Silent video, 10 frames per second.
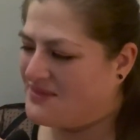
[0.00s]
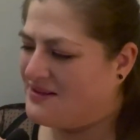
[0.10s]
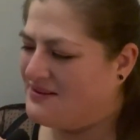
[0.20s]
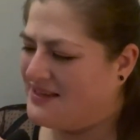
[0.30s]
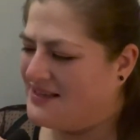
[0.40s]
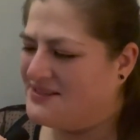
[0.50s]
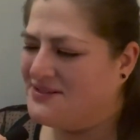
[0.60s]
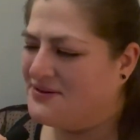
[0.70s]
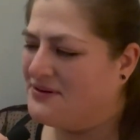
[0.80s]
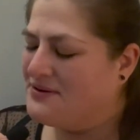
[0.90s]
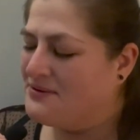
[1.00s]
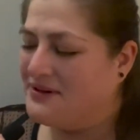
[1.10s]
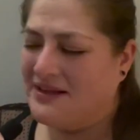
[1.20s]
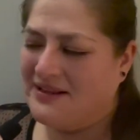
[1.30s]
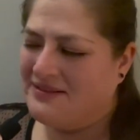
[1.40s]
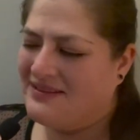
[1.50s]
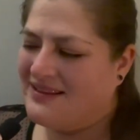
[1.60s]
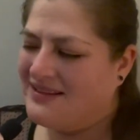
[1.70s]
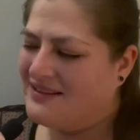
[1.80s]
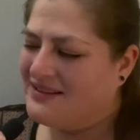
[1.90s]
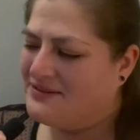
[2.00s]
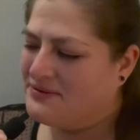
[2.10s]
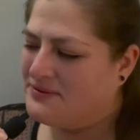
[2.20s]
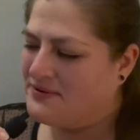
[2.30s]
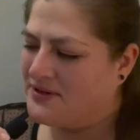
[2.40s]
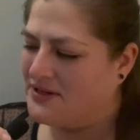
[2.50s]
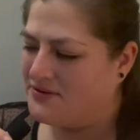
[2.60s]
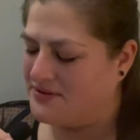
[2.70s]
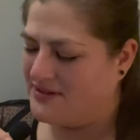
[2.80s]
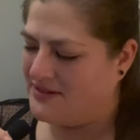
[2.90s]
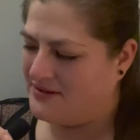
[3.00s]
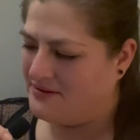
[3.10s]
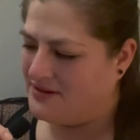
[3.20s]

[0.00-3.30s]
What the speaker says: Yeah, so you know what, I think that this was a very interesting